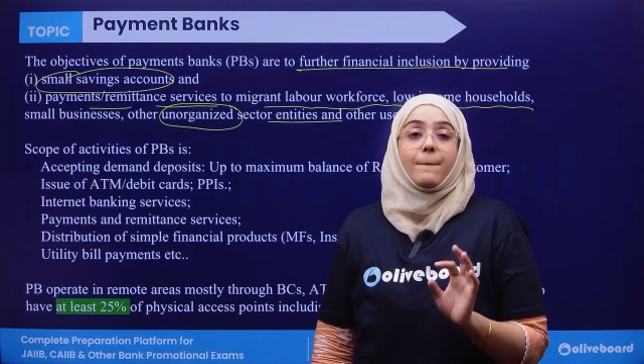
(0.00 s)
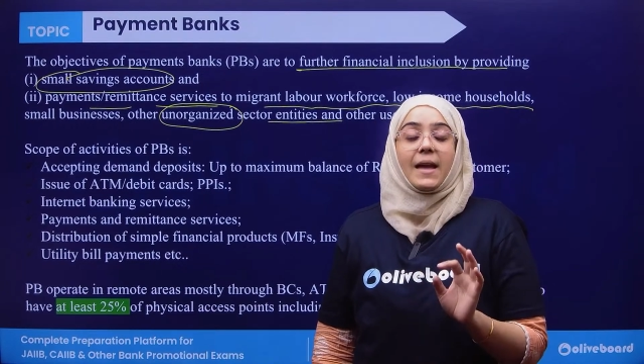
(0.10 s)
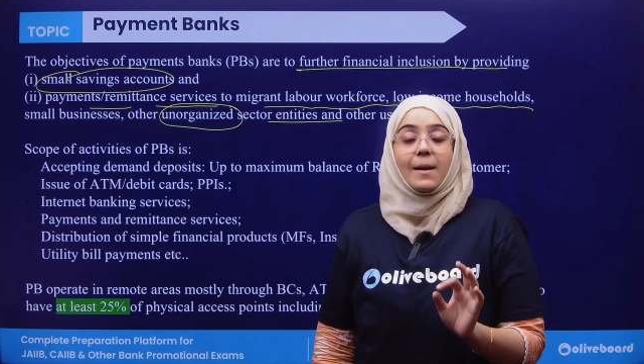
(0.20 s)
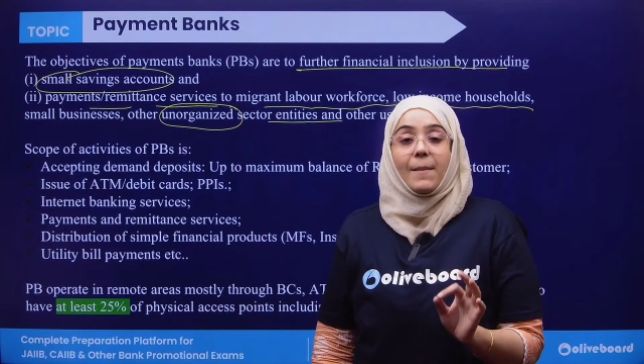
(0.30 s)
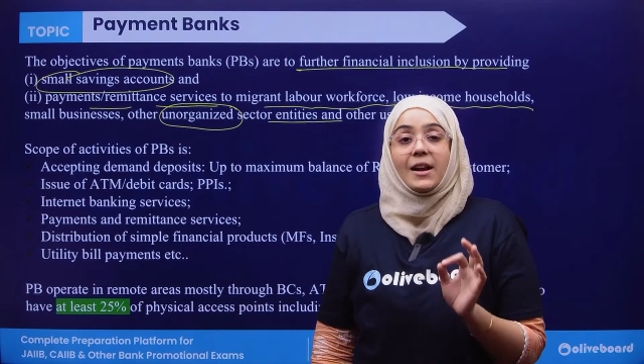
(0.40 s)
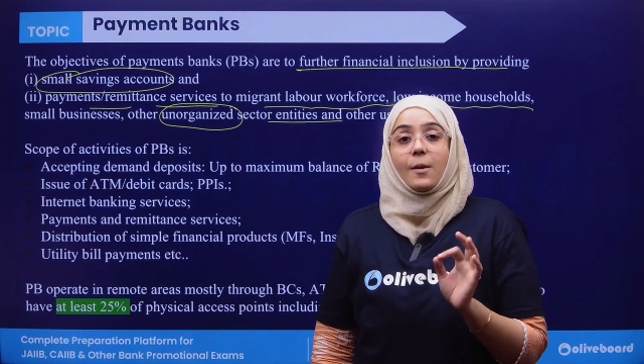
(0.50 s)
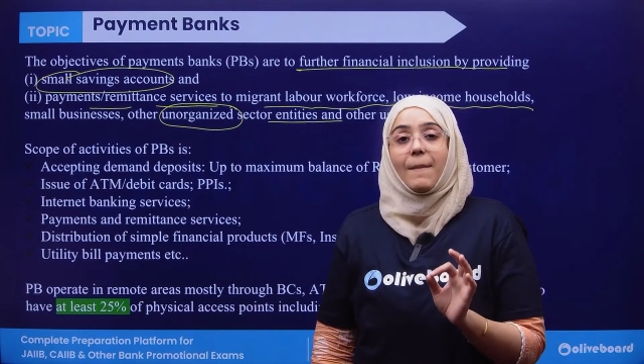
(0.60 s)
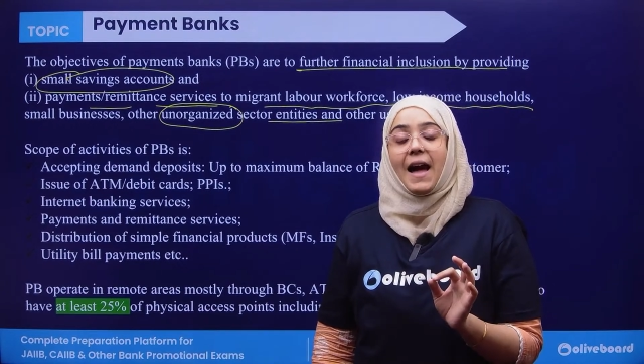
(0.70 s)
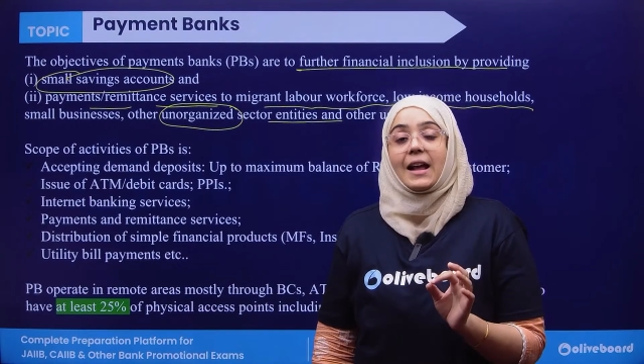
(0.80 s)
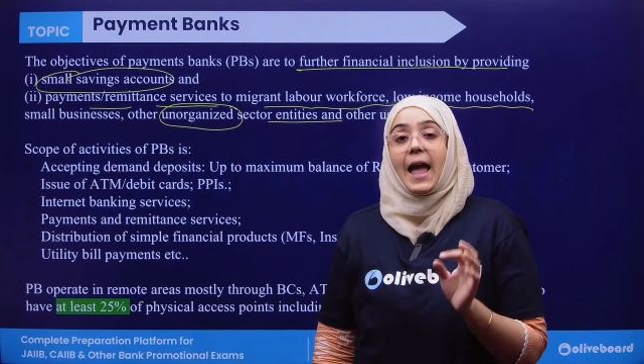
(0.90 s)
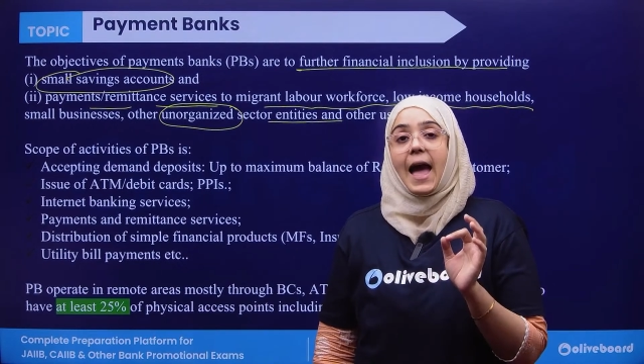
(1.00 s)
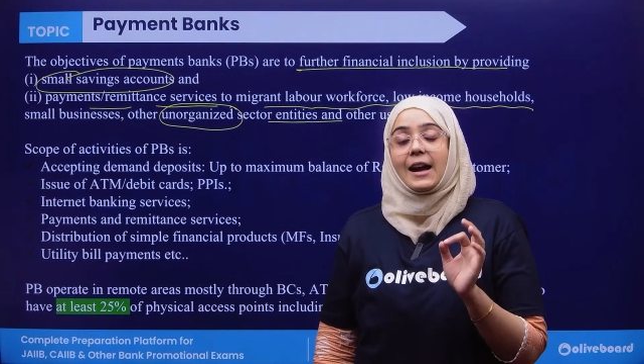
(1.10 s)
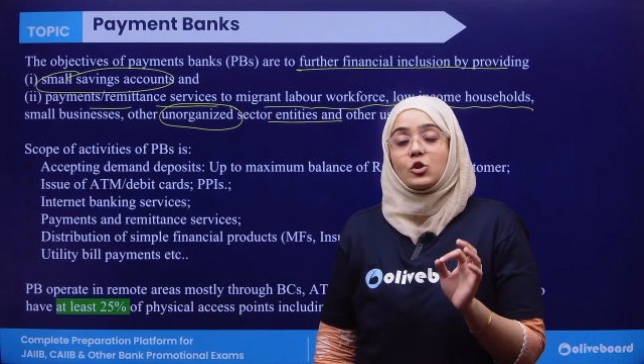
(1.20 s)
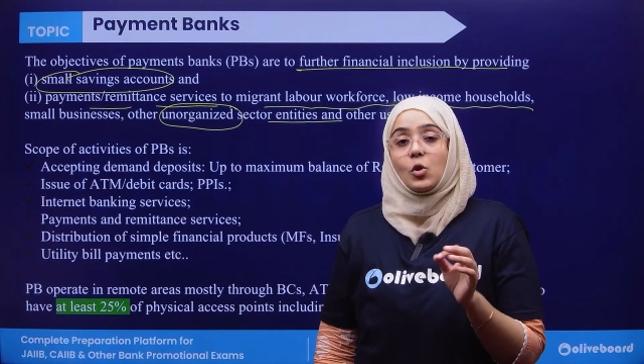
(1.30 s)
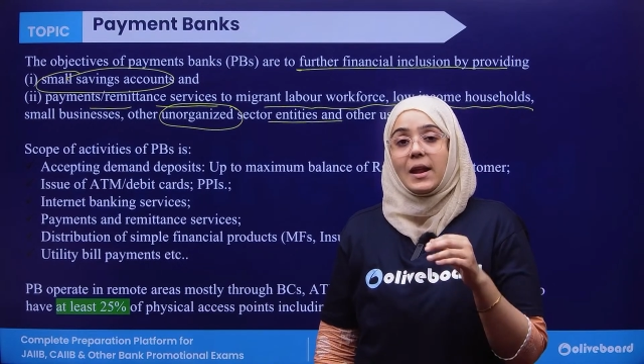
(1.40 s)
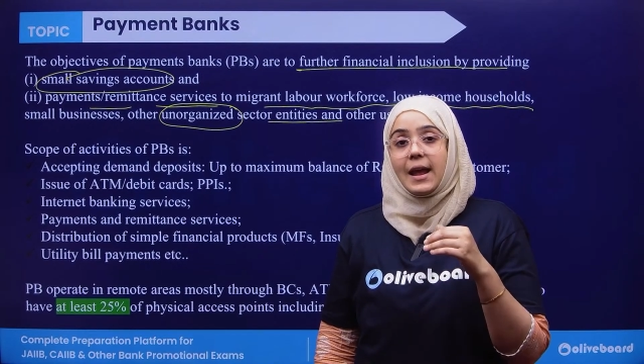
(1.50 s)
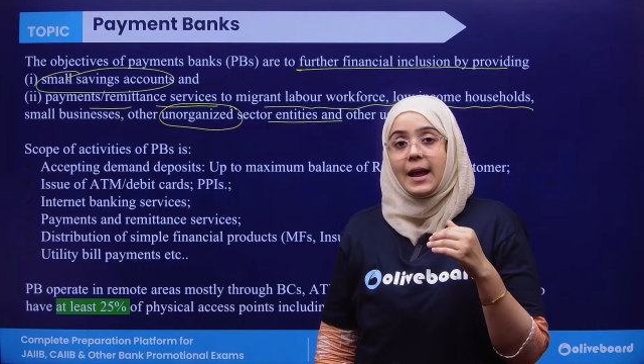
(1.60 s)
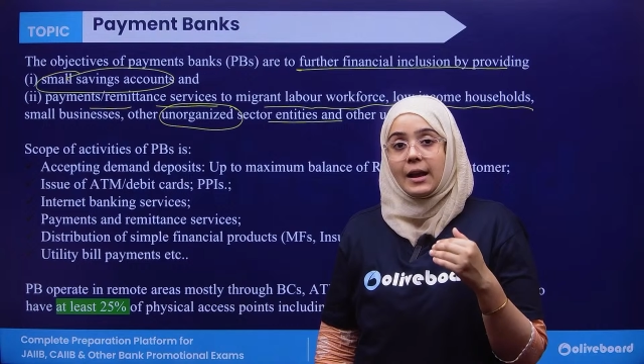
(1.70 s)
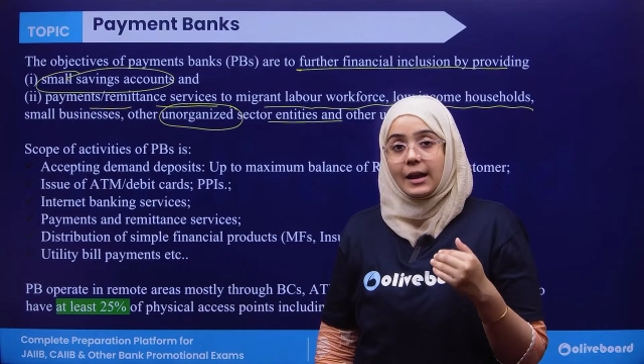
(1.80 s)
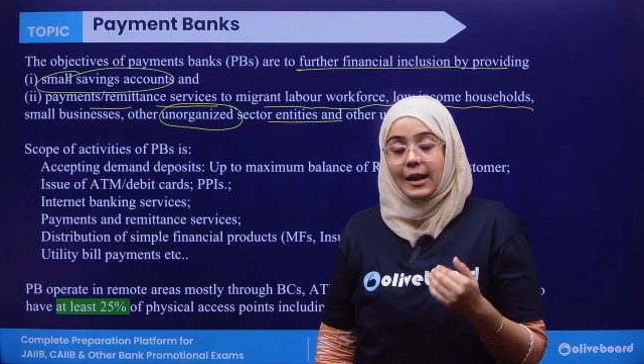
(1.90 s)
Payment bank actually
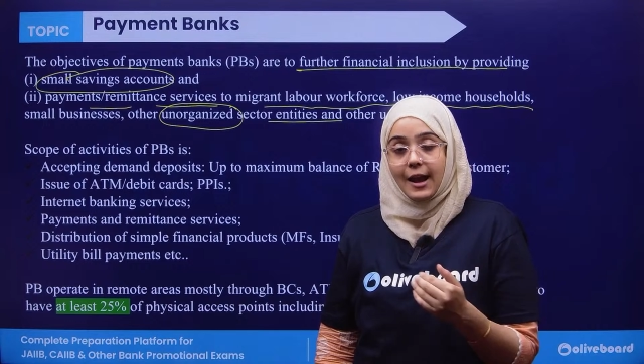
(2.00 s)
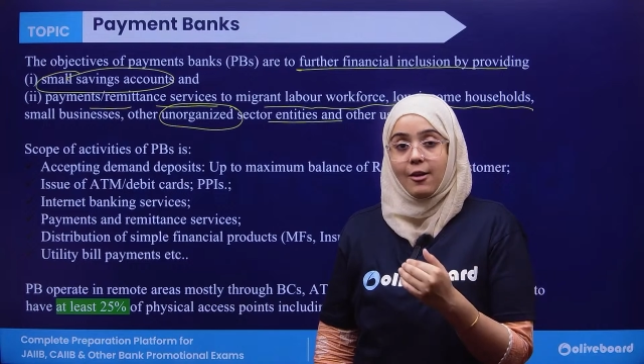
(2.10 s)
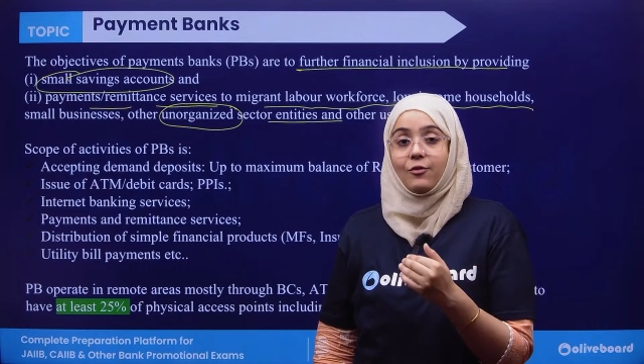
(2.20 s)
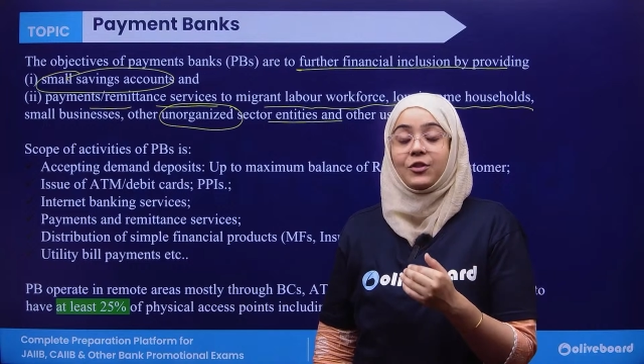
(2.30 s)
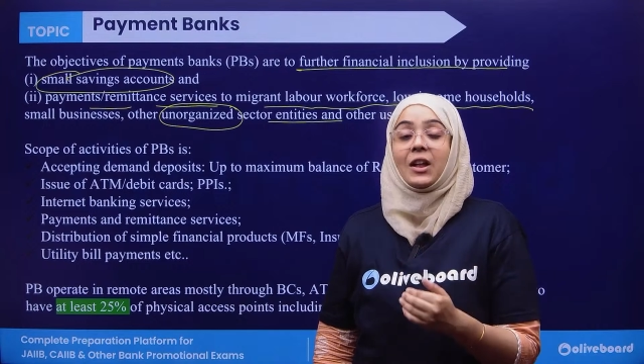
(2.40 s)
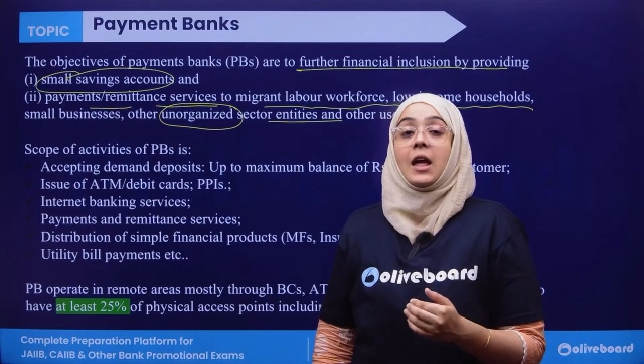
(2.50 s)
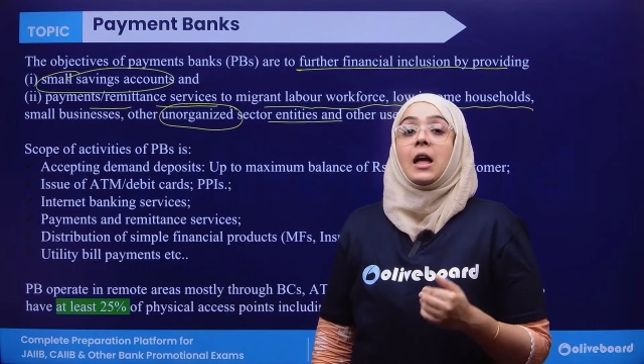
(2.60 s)
gives